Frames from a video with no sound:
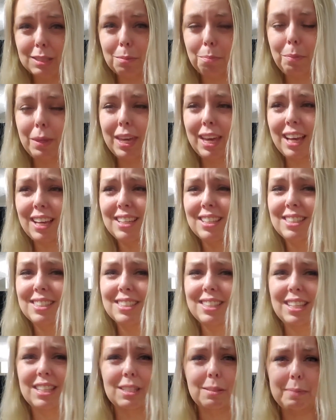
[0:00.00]
because
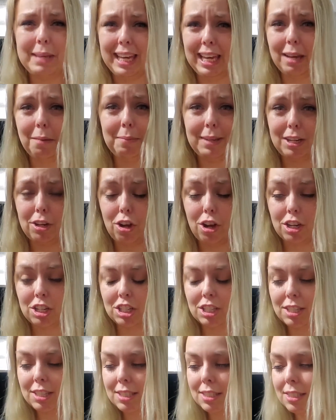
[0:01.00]
it's making me
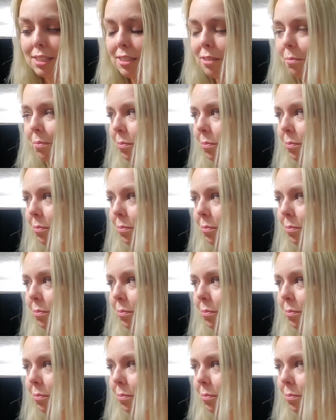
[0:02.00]
nauseous.